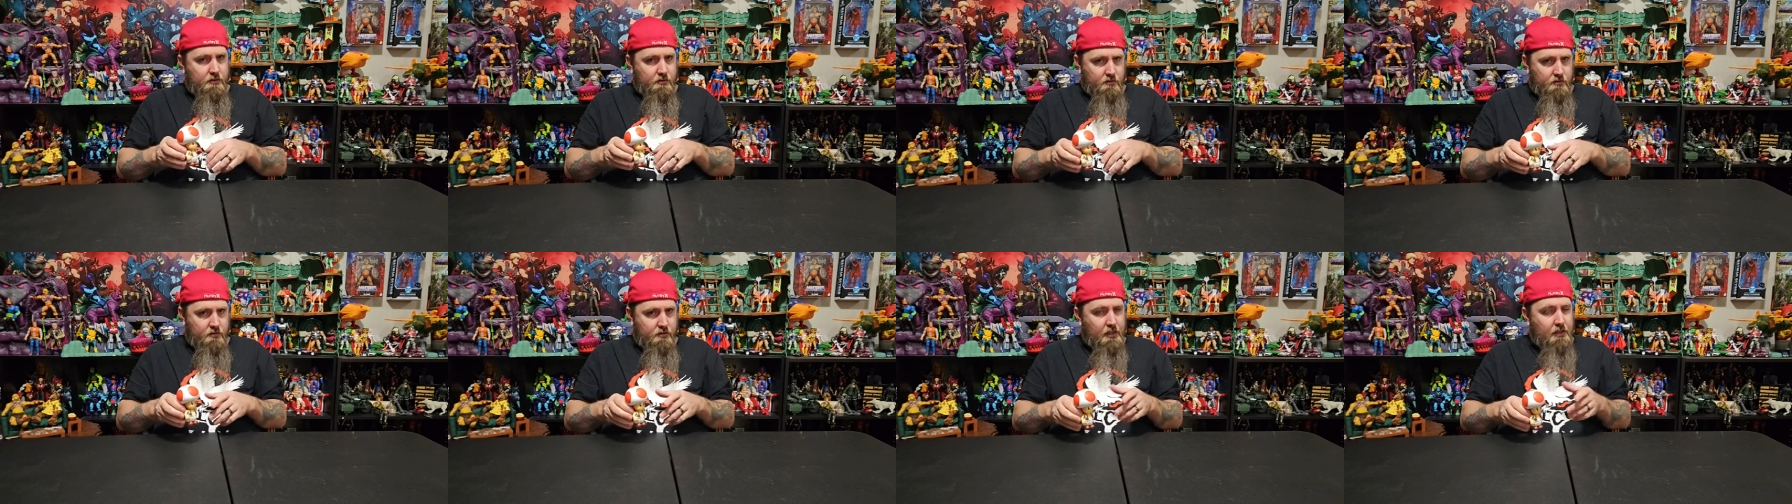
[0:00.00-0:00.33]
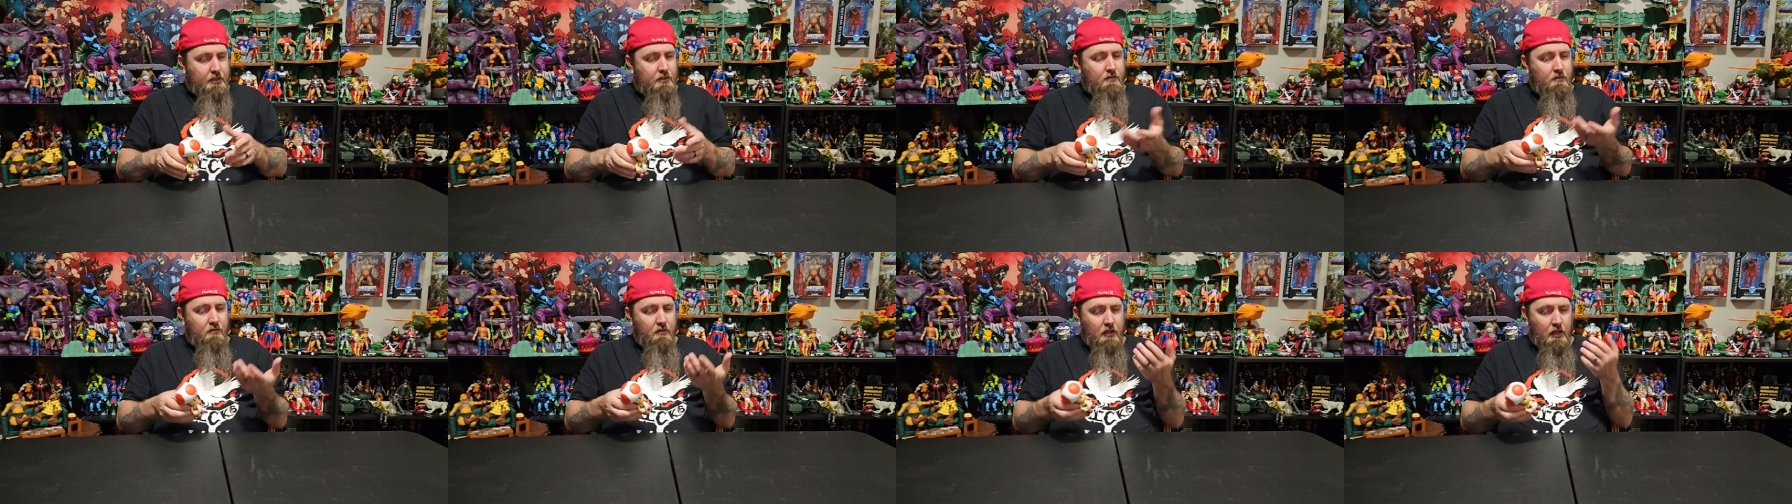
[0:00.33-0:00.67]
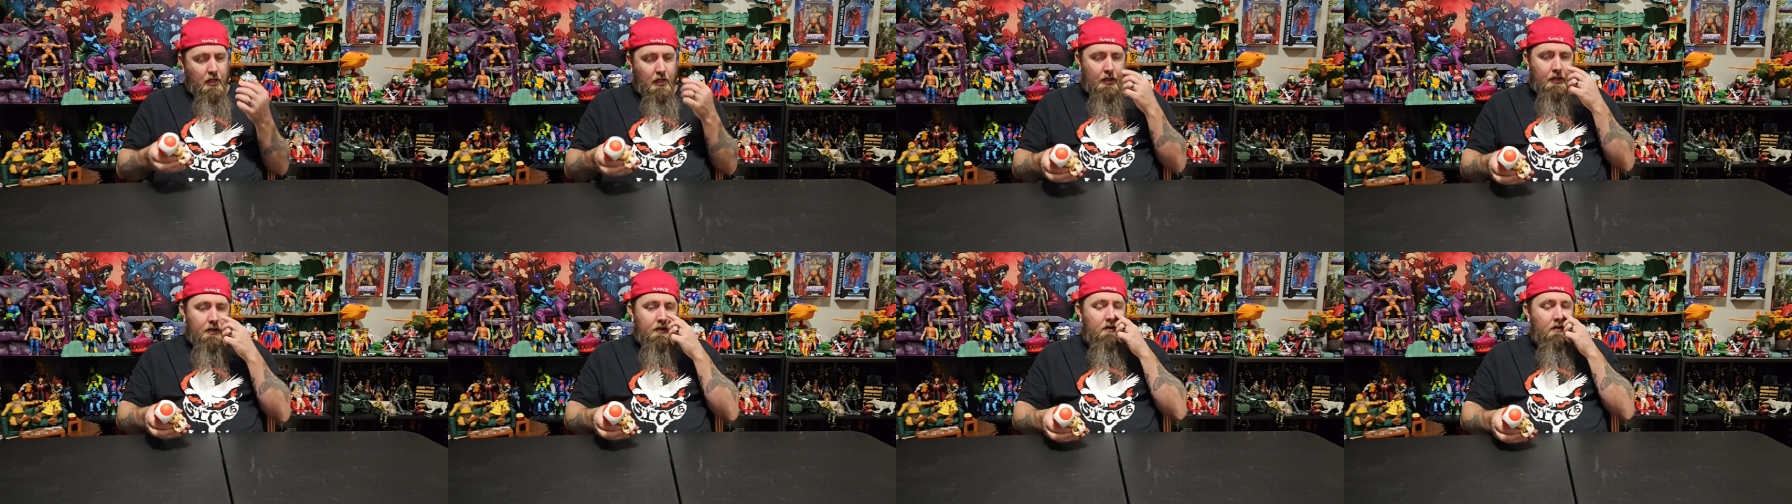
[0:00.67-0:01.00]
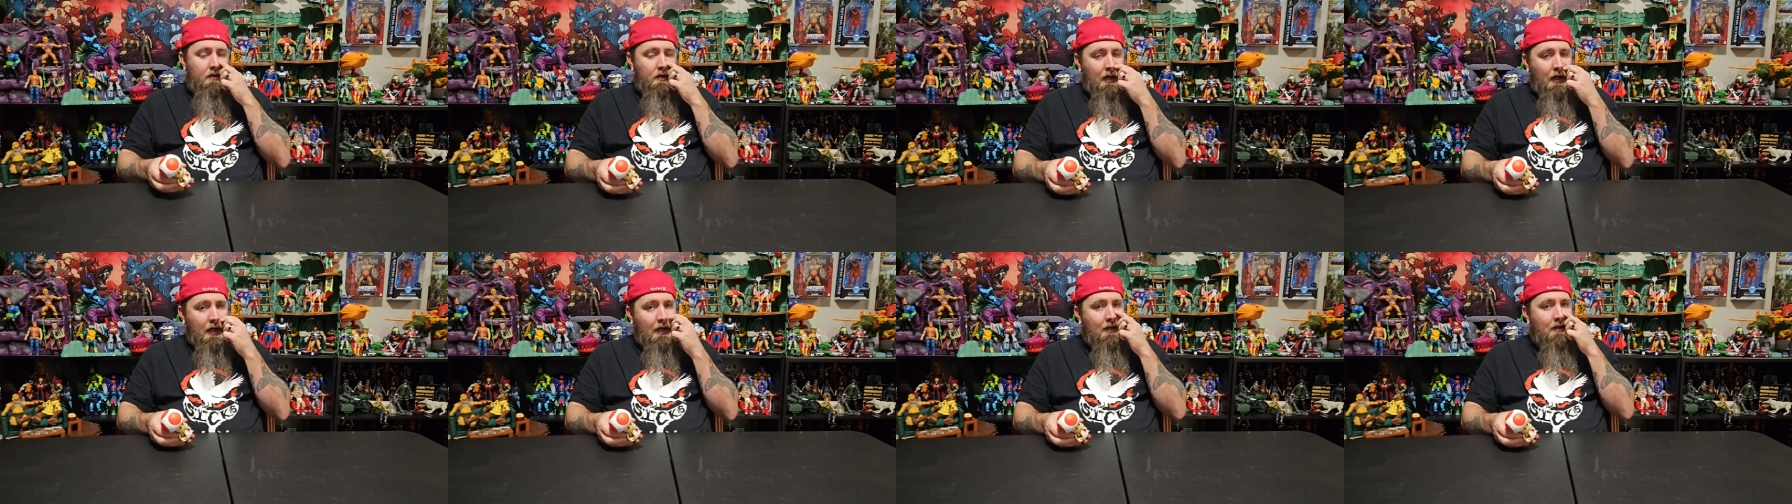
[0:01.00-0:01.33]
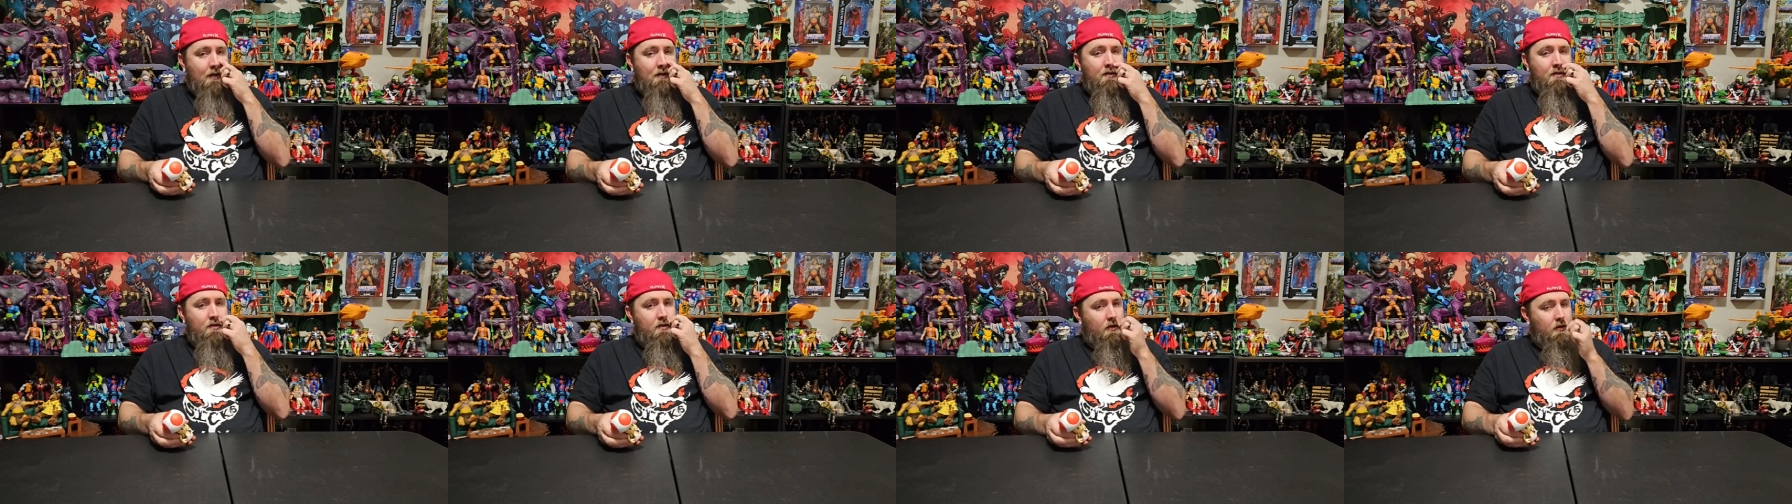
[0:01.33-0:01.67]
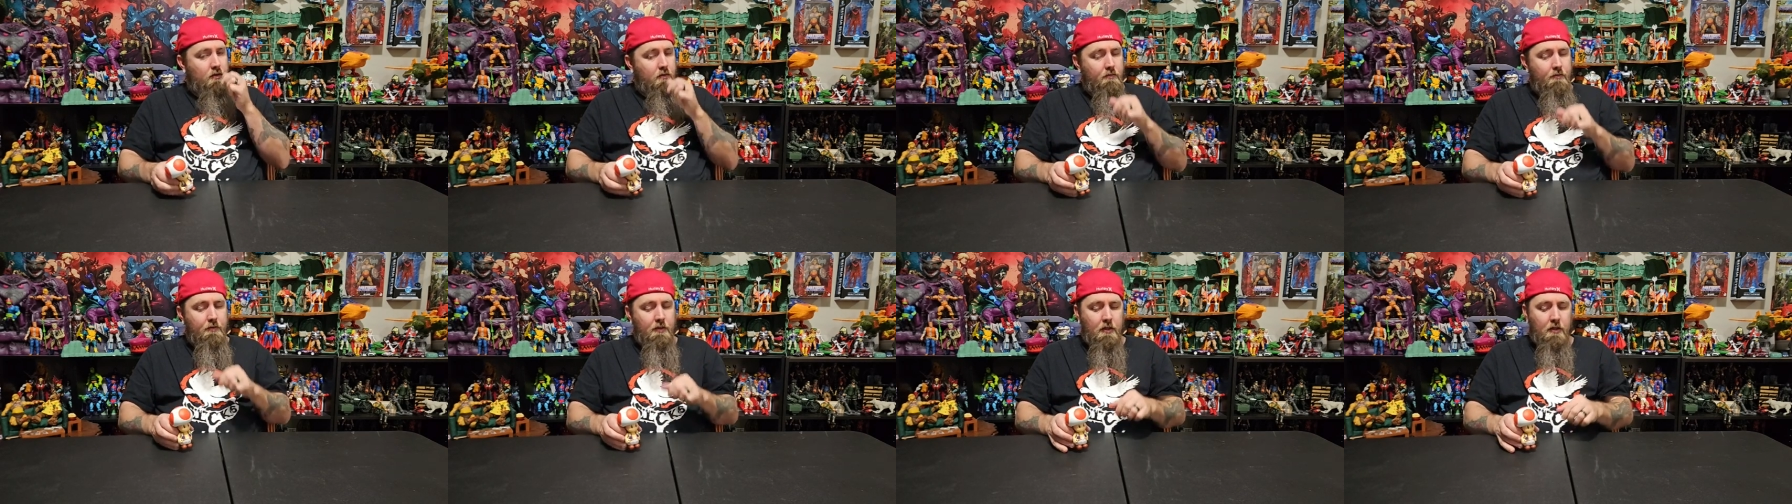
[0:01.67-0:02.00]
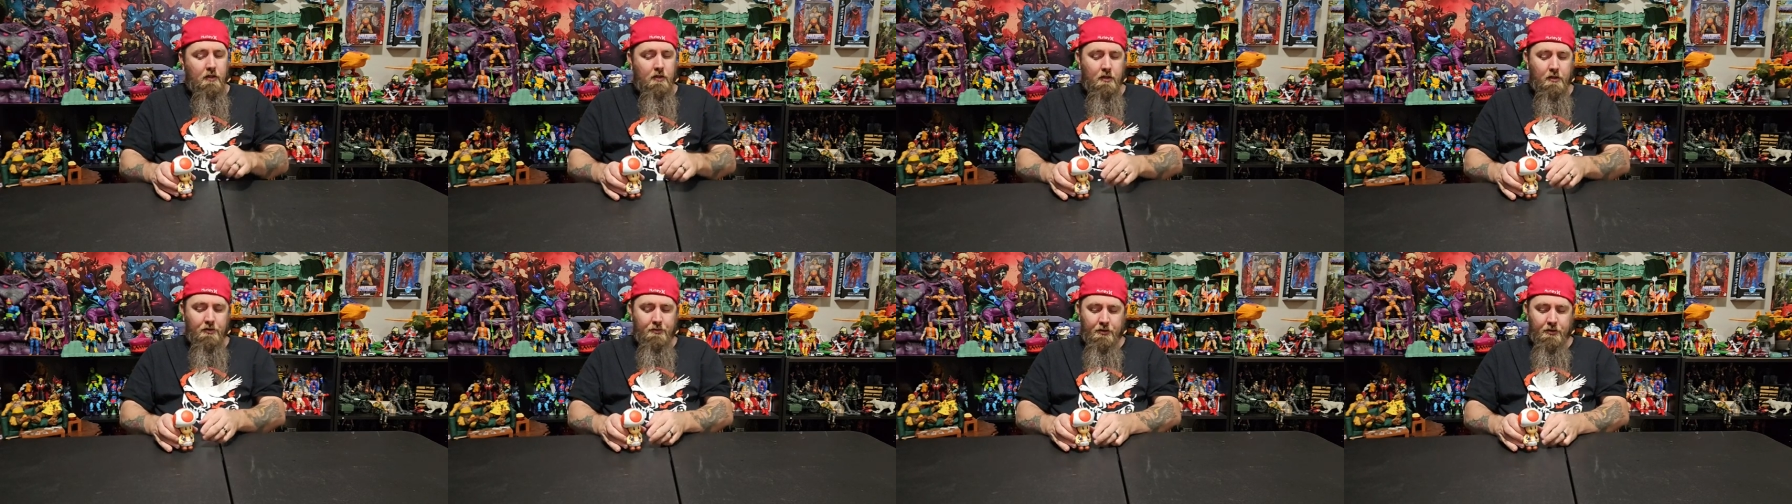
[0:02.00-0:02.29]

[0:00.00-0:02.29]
That nine is still a very low